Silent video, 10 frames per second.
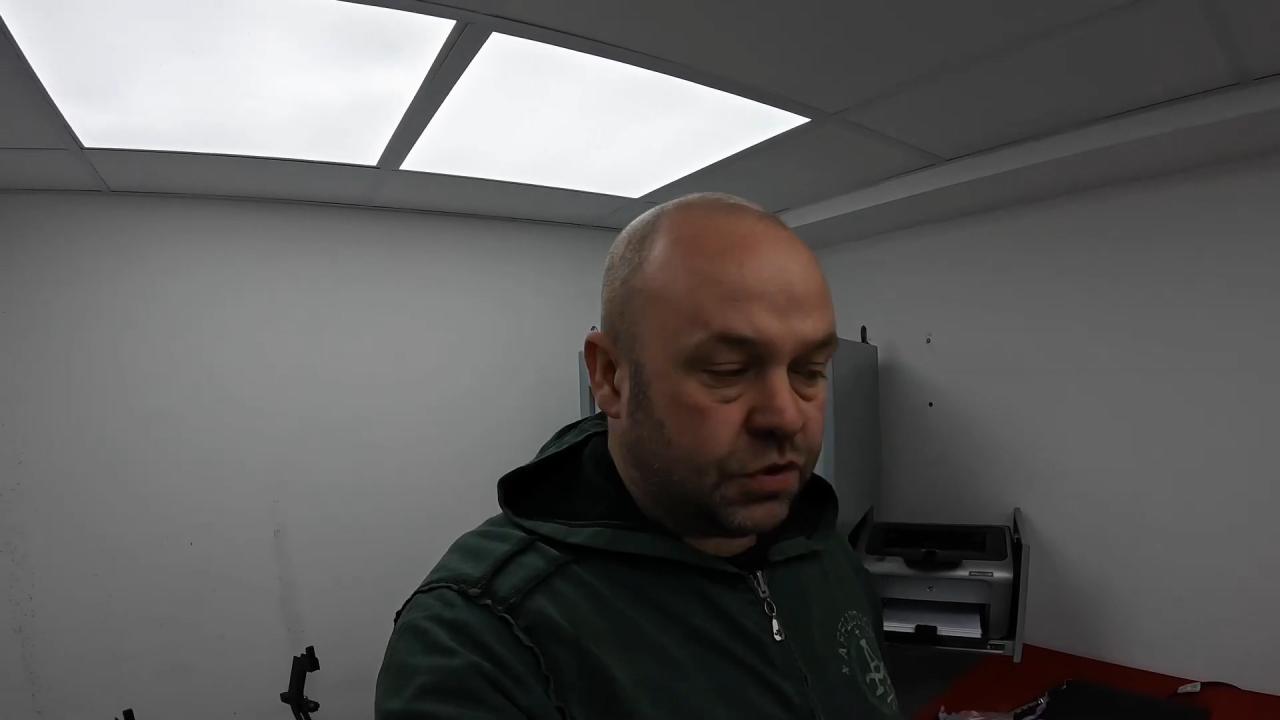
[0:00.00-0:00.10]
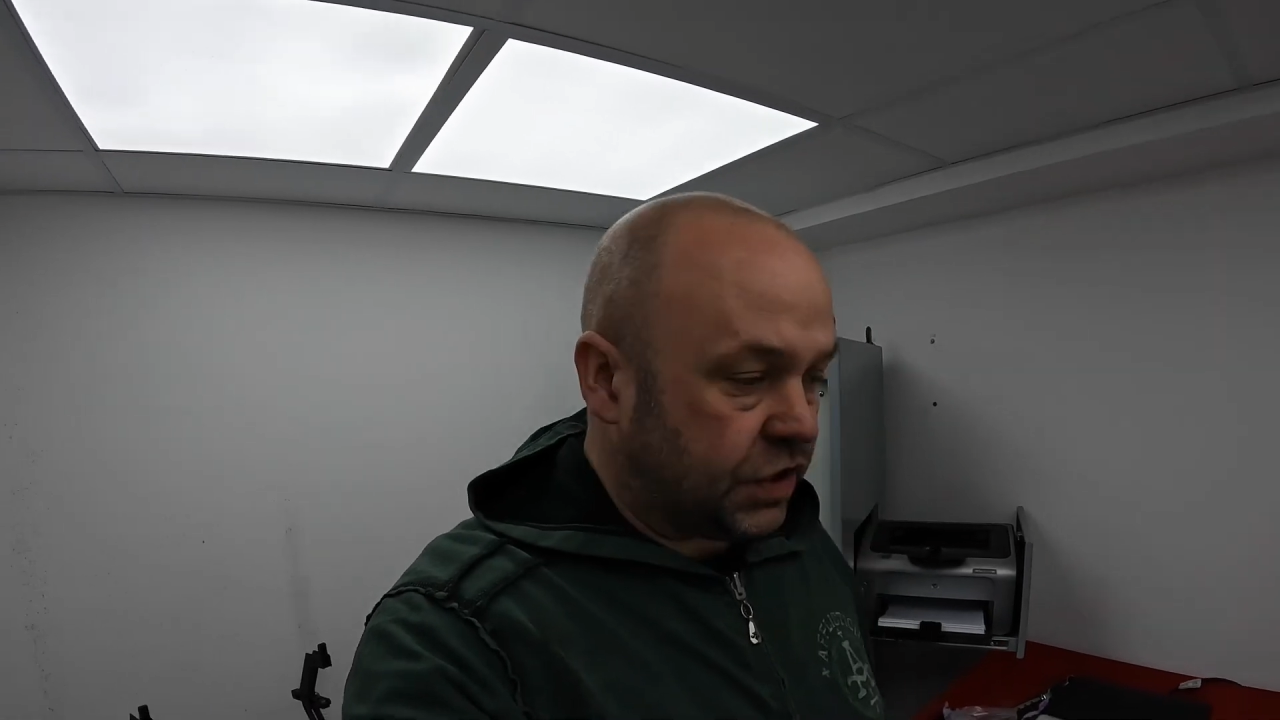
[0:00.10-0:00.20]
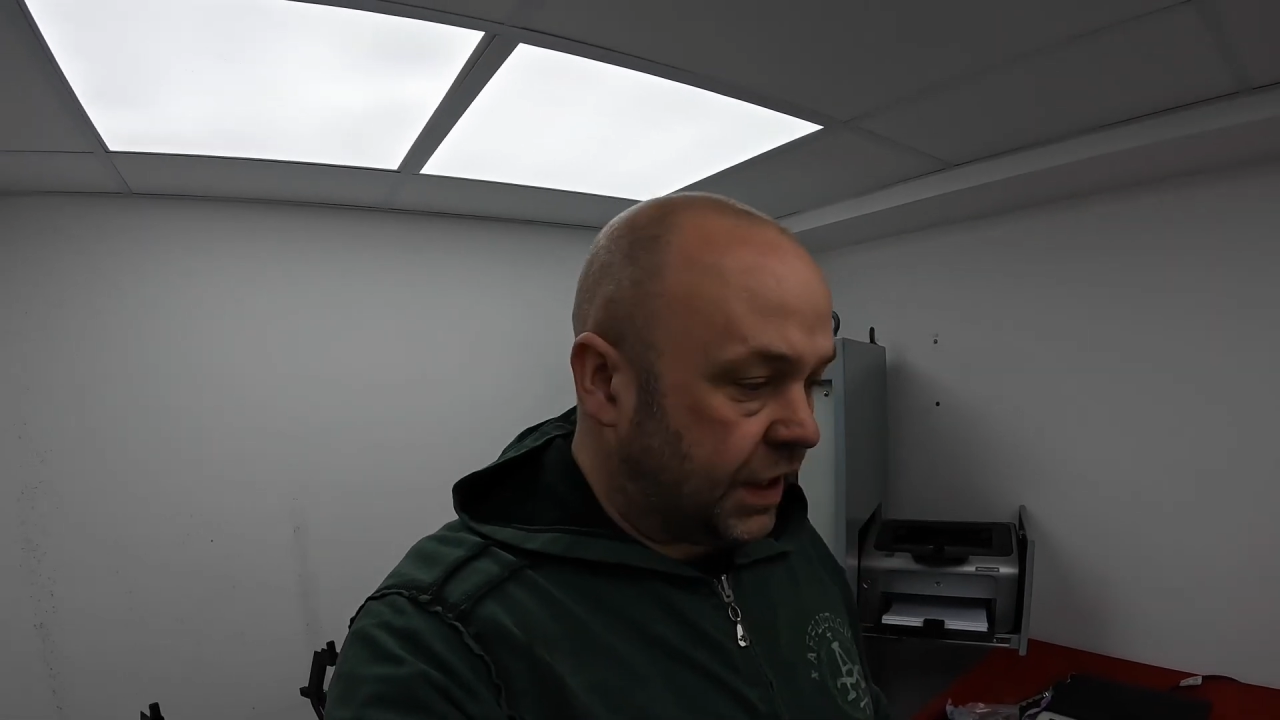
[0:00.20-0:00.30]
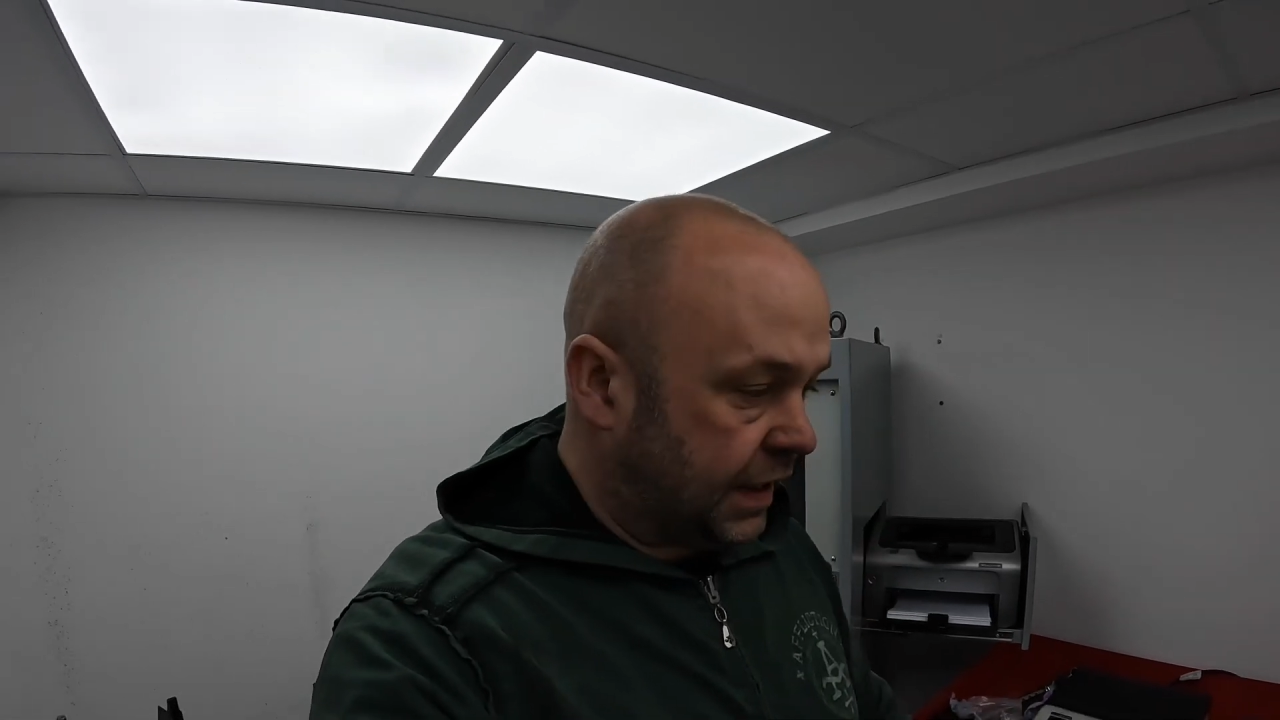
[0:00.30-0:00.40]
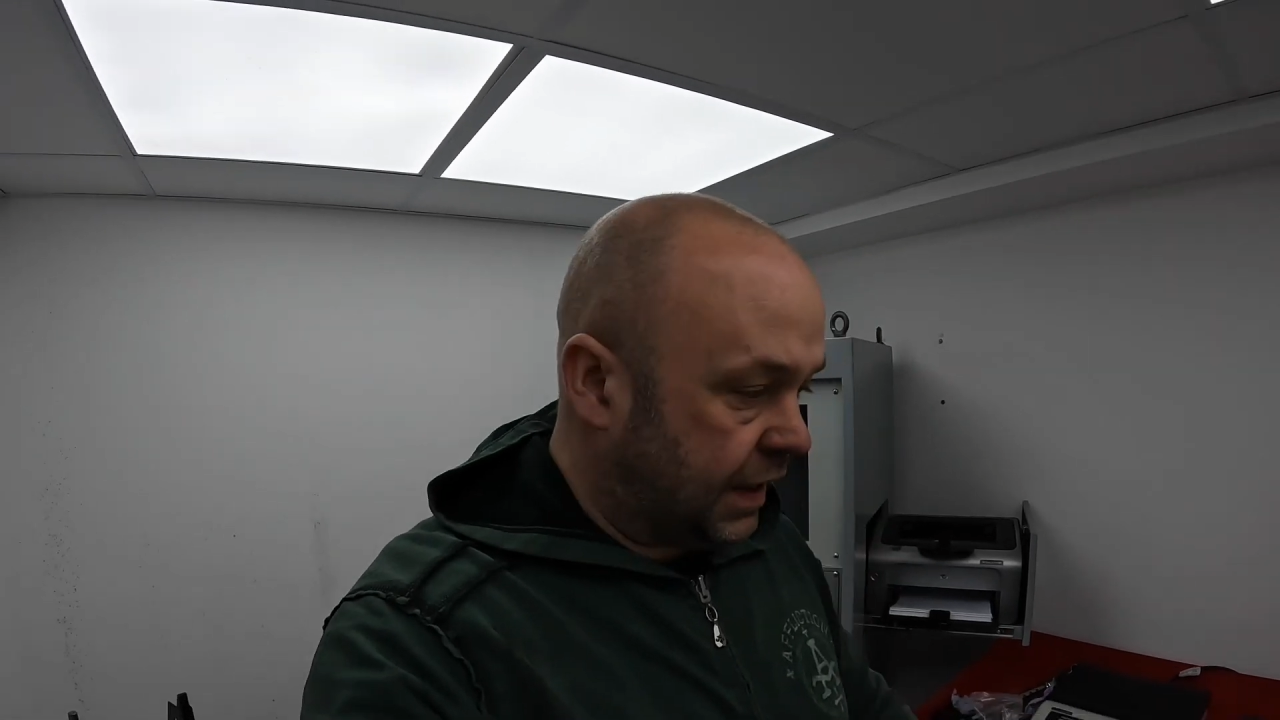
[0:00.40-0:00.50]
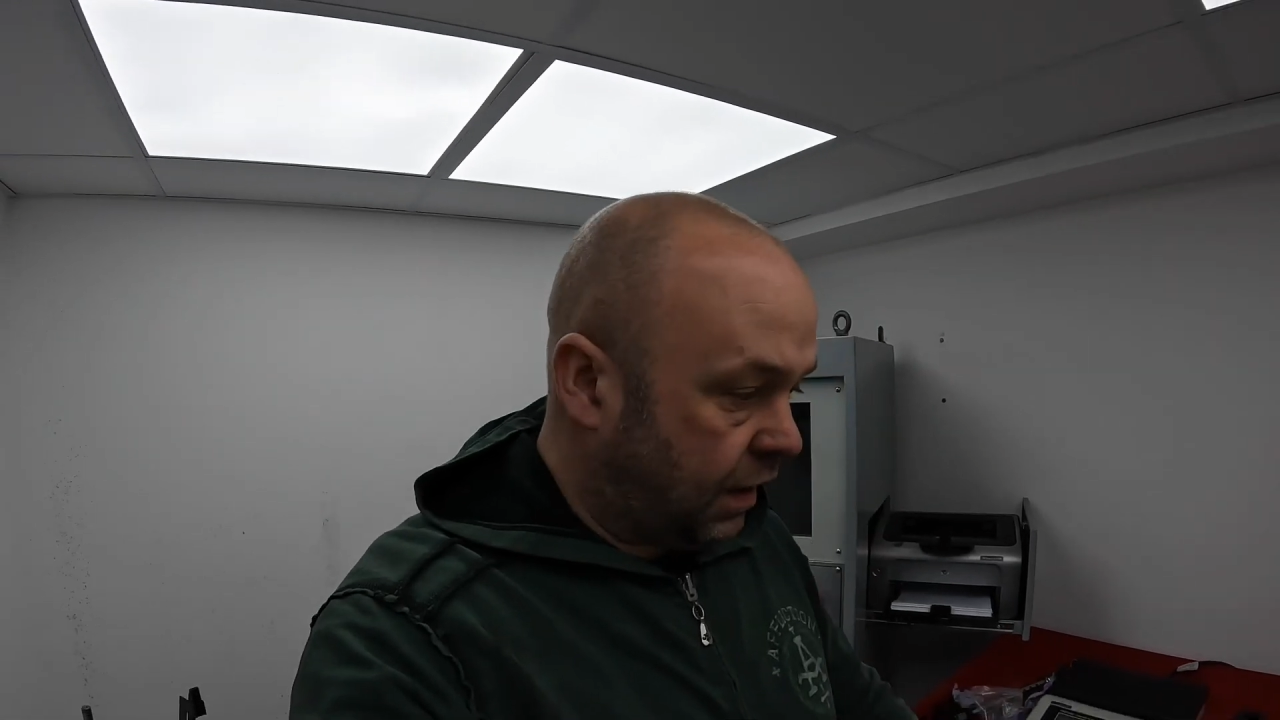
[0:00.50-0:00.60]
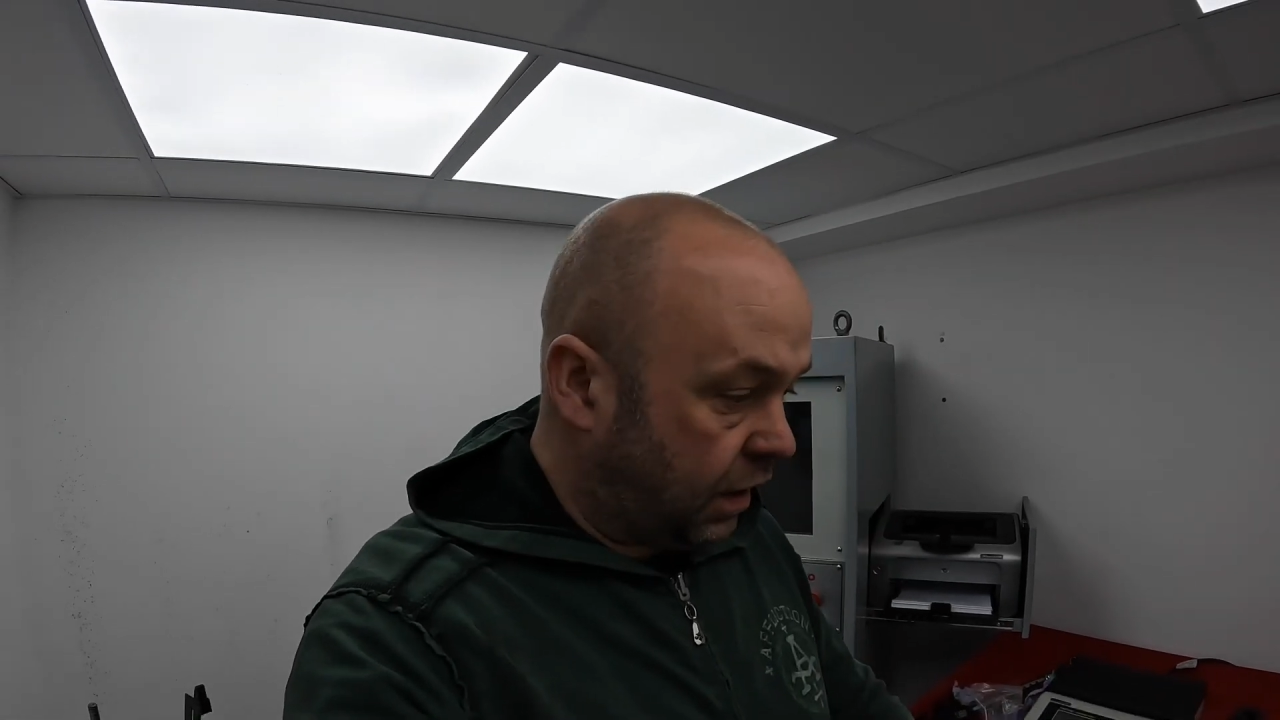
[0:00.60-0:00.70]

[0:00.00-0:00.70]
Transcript: machining.